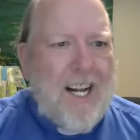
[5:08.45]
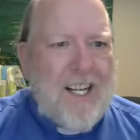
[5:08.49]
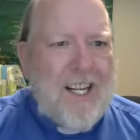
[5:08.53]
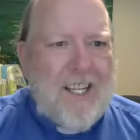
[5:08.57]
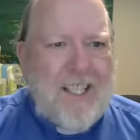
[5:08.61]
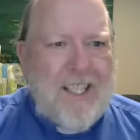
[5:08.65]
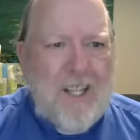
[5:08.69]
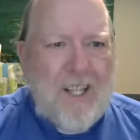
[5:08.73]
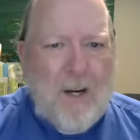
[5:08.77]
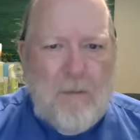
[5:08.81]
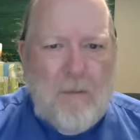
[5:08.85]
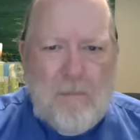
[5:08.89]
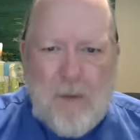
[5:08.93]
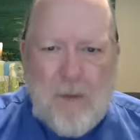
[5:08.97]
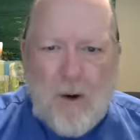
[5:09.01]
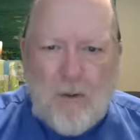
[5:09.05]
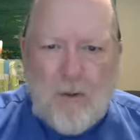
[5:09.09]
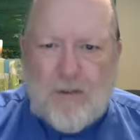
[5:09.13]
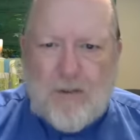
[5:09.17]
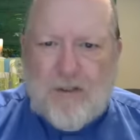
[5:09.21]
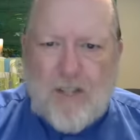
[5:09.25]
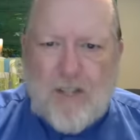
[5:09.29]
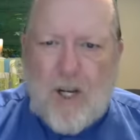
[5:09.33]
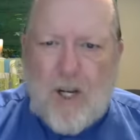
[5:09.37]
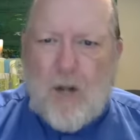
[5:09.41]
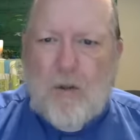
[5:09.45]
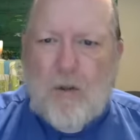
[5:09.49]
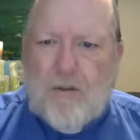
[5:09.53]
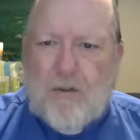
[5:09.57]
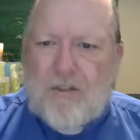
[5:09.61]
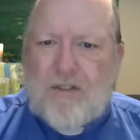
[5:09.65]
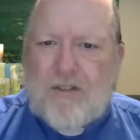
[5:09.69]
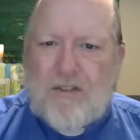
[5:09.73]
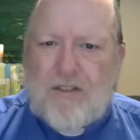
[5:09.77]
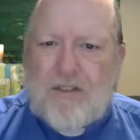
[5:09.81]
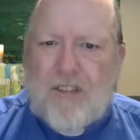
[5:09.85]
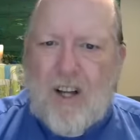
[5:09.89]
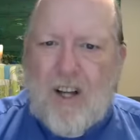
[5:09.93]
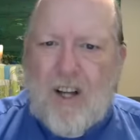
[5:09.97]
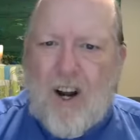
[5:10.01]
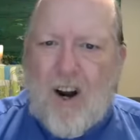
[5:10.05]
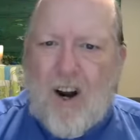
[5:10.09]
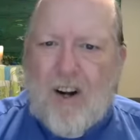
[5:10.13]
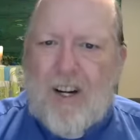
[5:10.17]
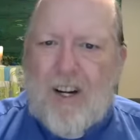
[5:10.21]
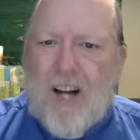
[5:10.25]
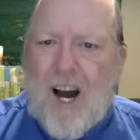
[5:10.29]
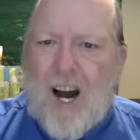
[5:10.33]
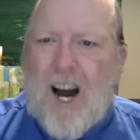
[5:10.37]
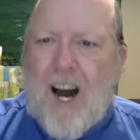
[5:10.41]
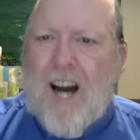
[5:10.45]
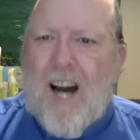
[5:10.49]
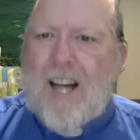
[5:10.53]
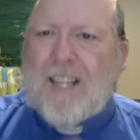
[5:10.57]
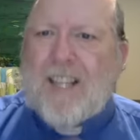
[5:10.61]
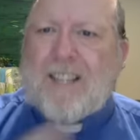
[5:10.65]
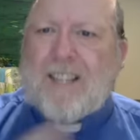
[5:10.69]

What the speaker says: most ghosts are not